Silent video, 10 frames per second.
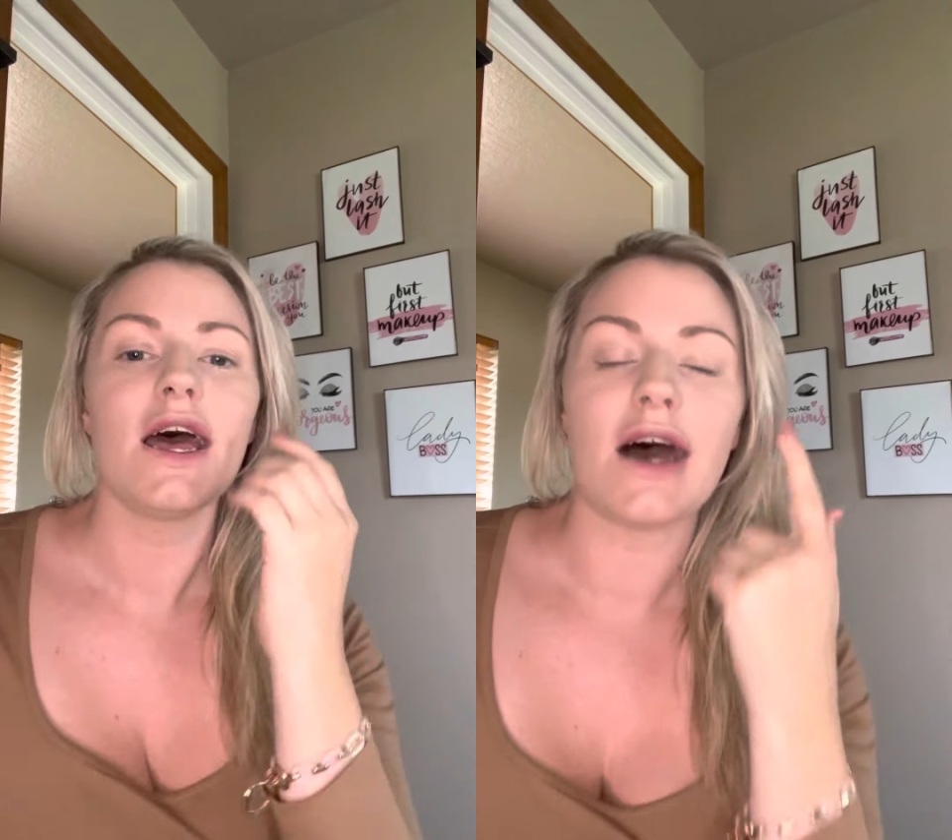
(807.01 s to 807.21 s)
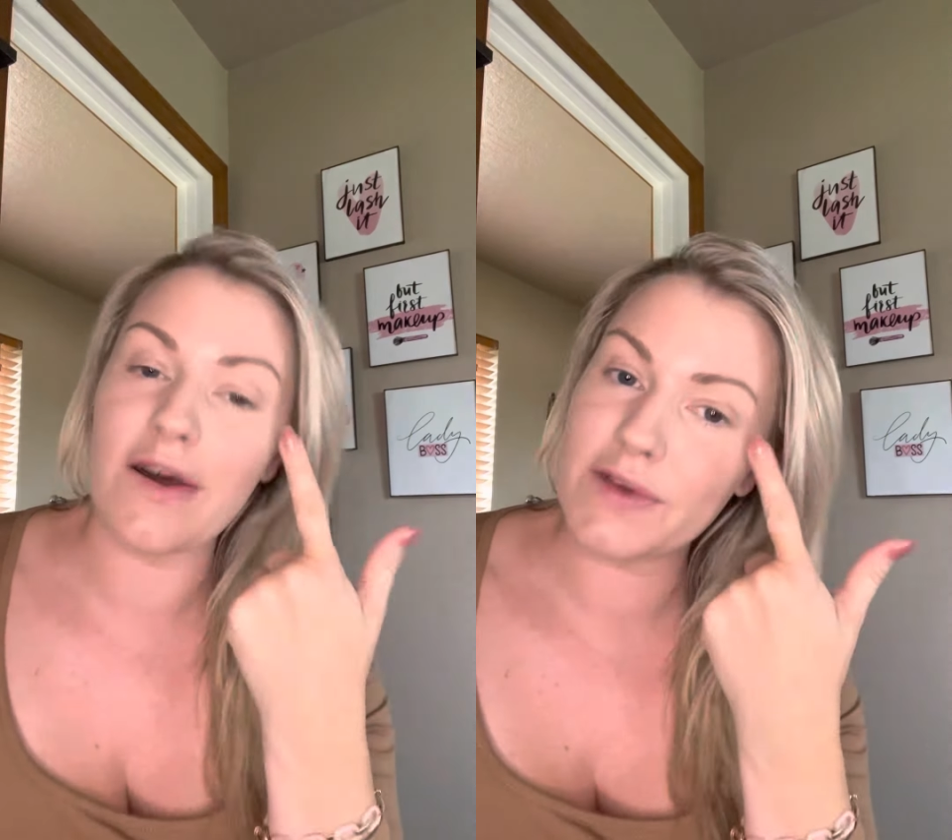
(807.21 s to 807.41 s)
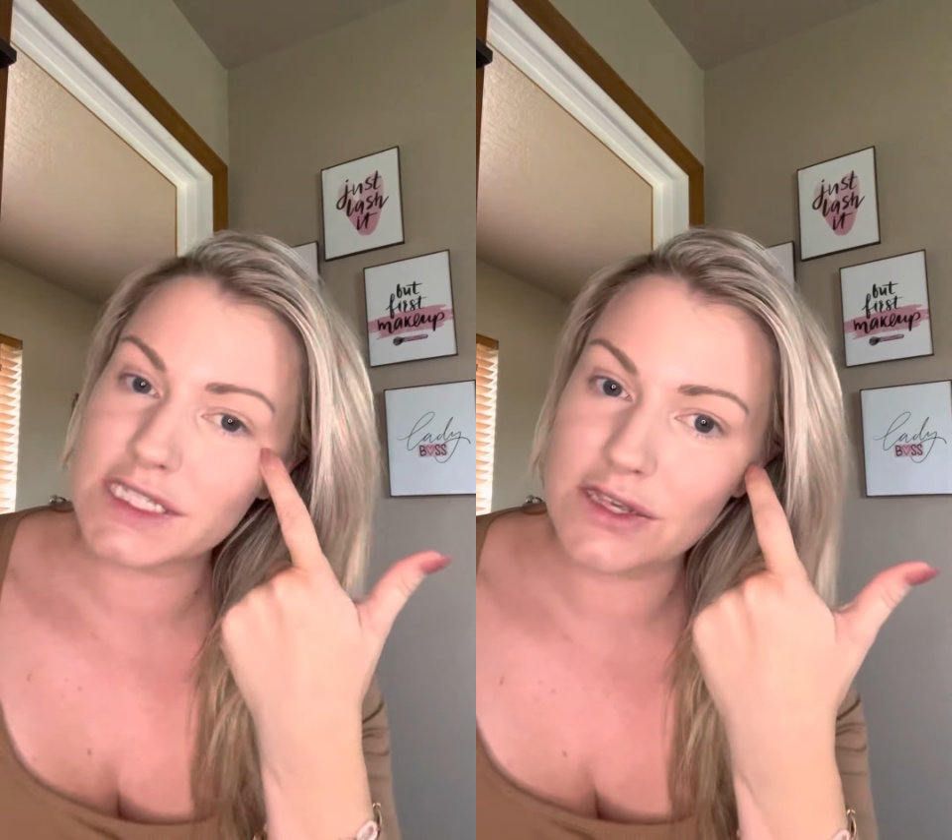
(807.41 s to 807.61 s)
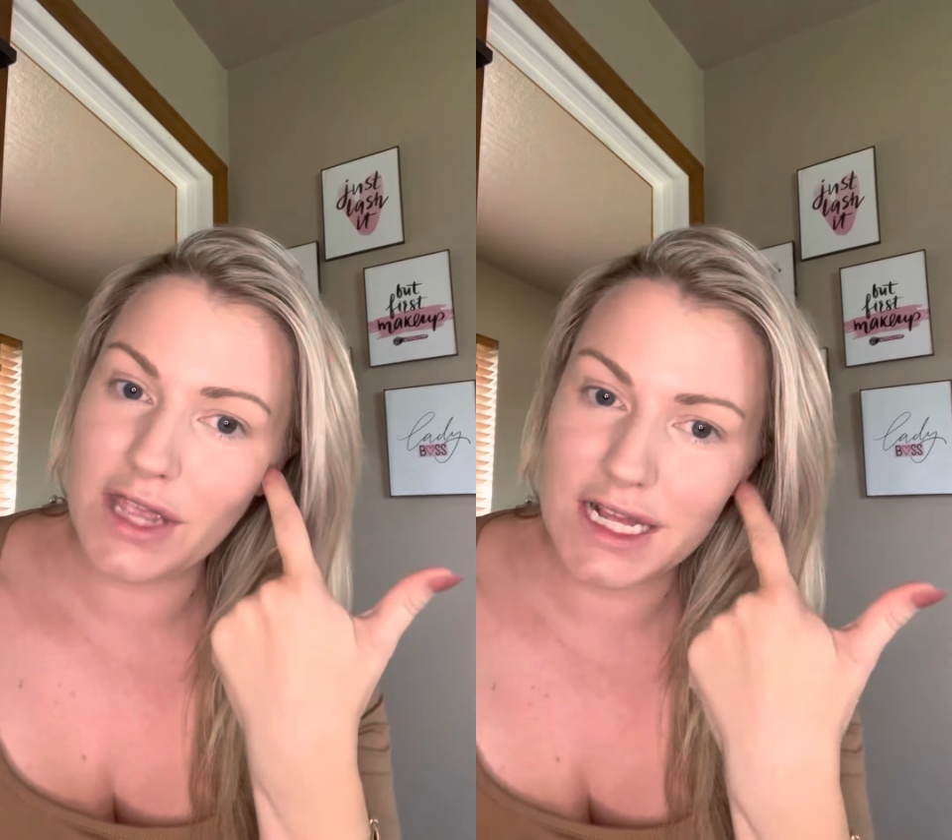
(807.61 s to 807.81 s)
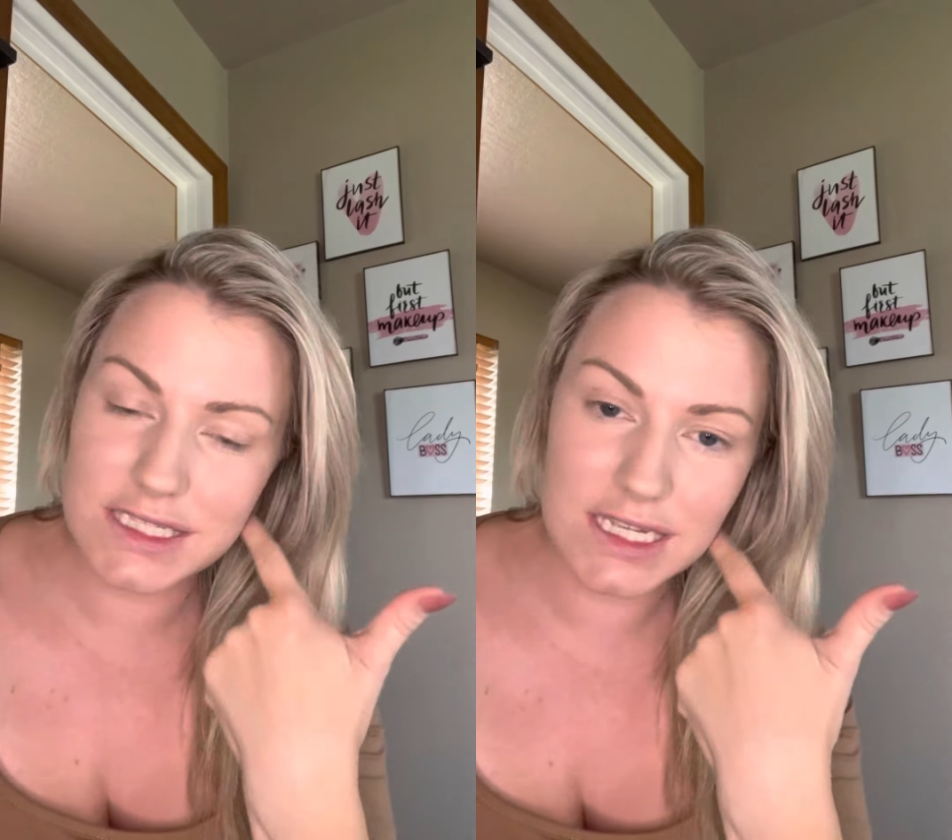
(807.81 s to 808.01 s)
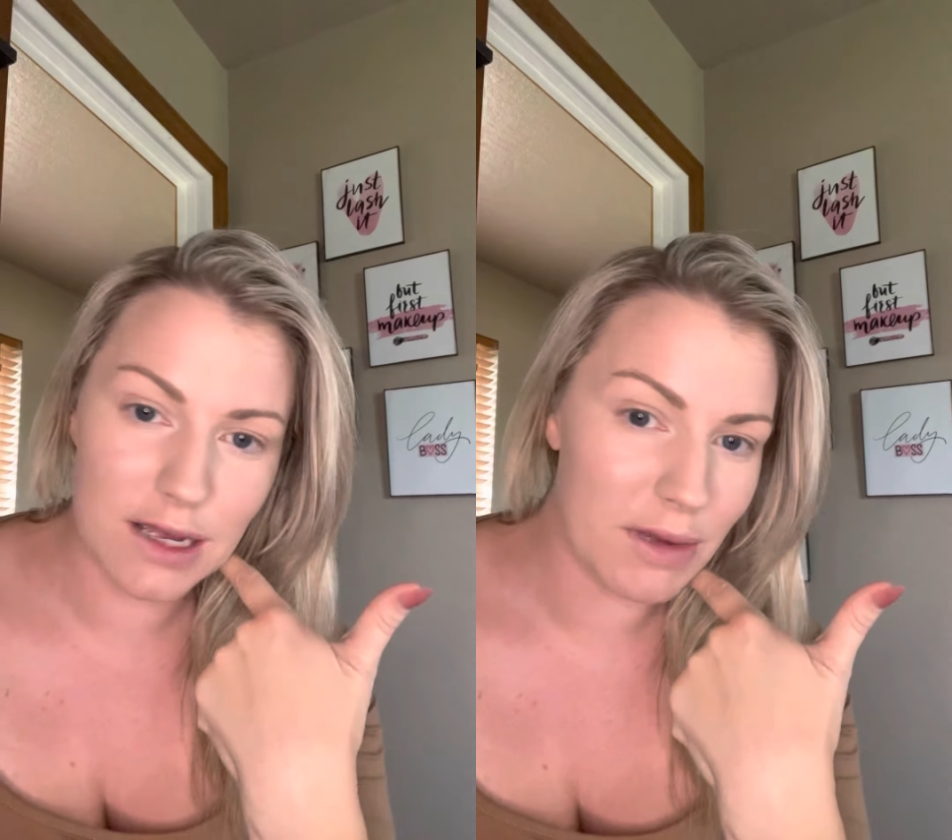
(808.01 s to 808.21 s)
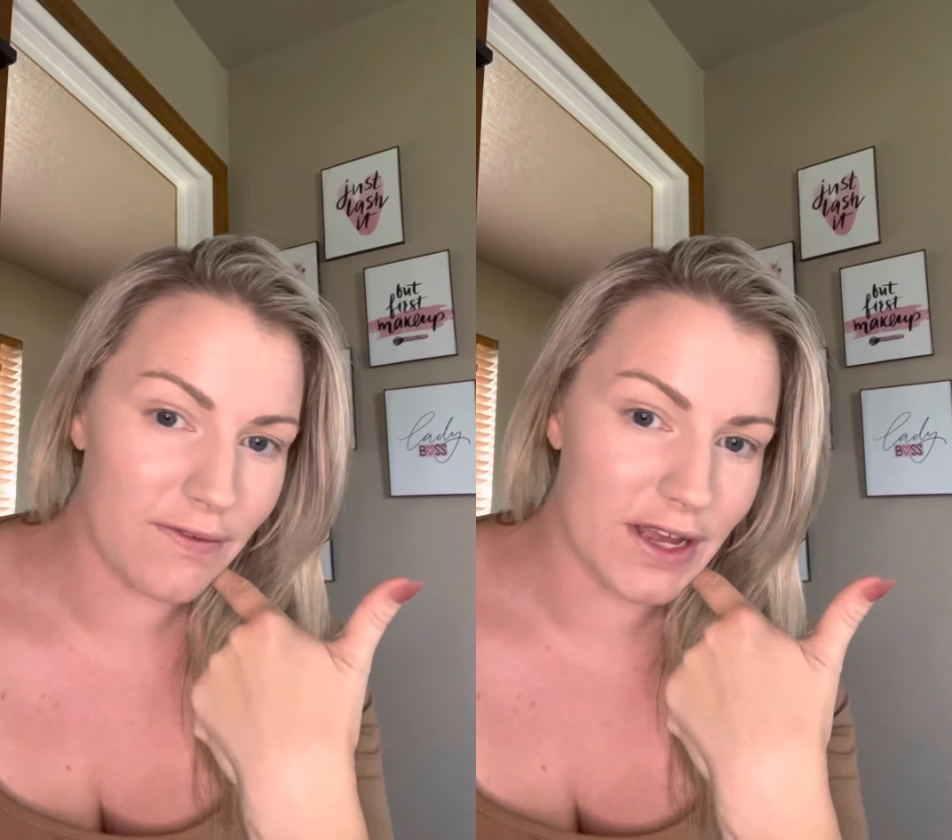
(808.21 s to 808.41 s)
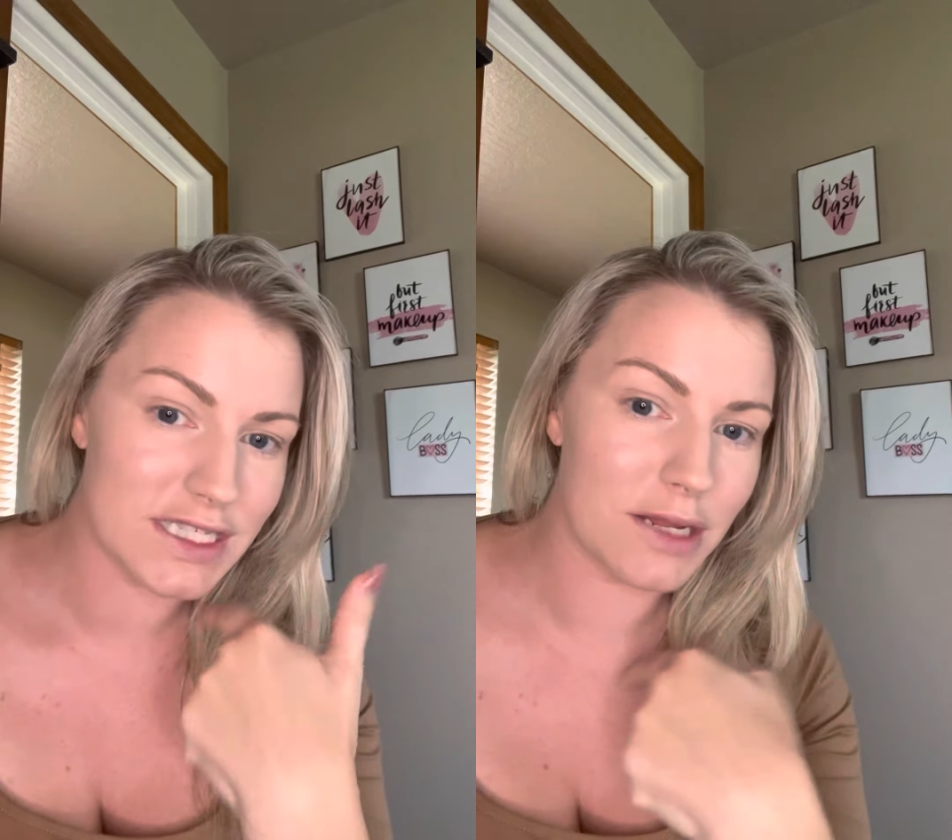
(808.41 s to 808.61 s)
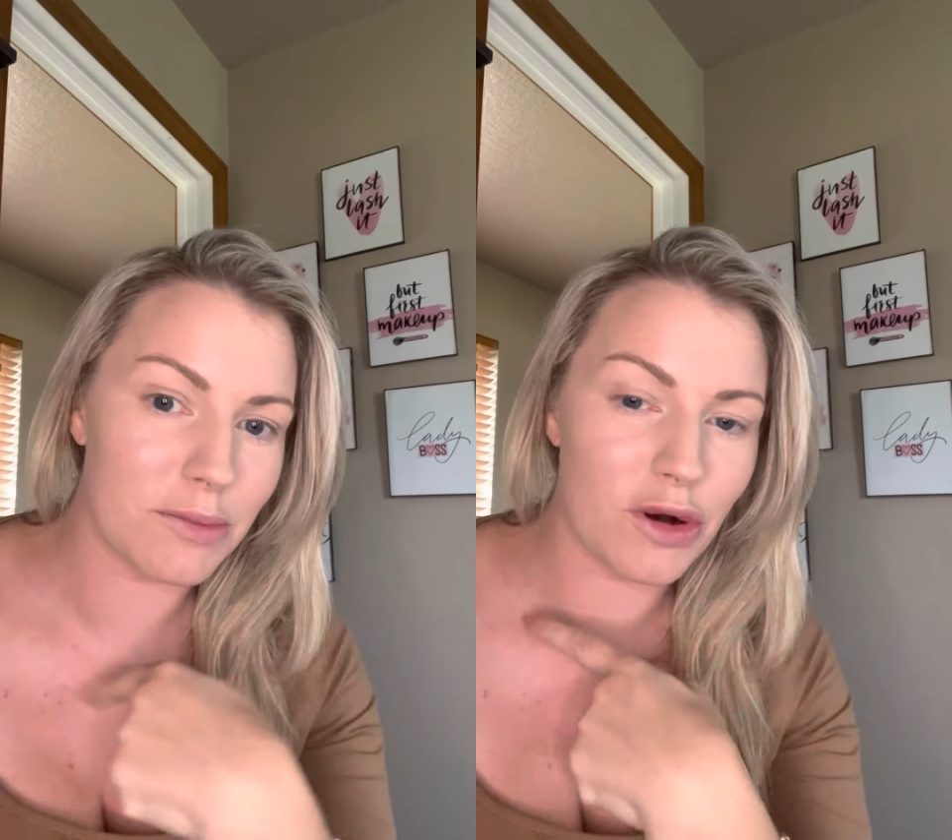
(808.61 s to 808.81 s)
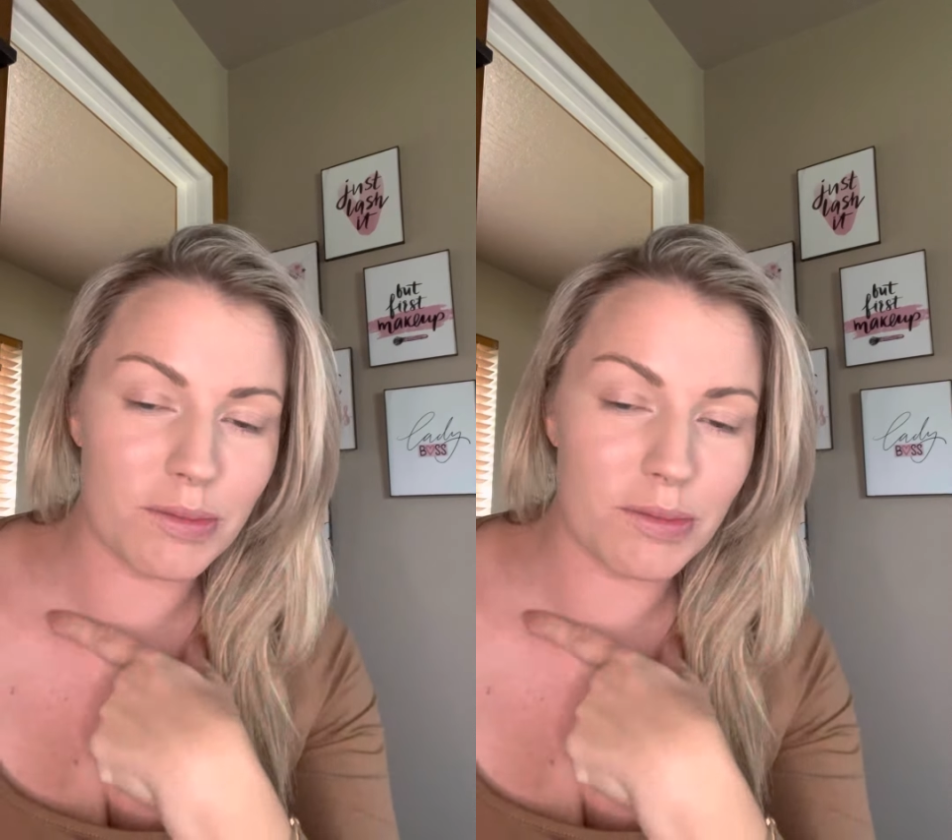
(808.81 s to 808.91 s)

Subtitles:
Obviously you can't see it in my face anymore,